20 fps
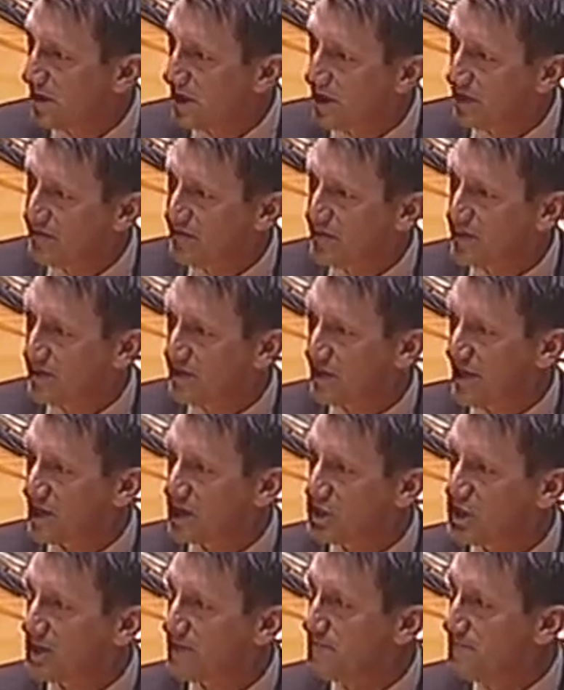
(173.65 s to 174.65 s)
of an
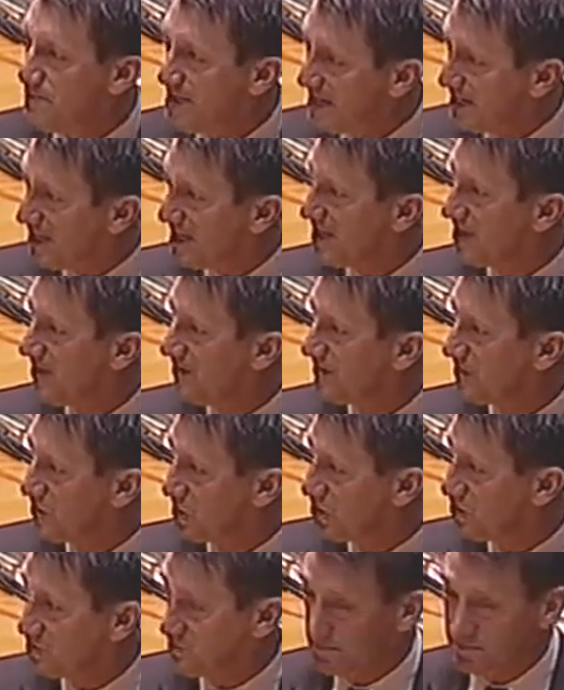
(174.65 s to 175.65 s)
election. Many of
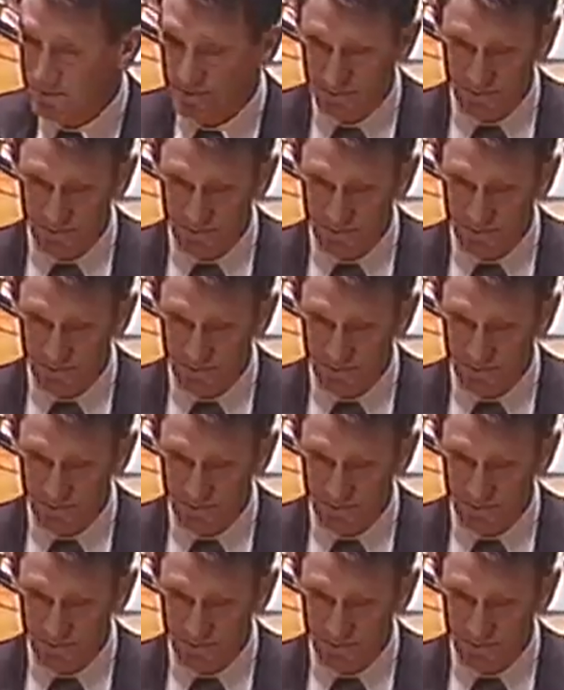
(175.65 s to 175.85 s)
you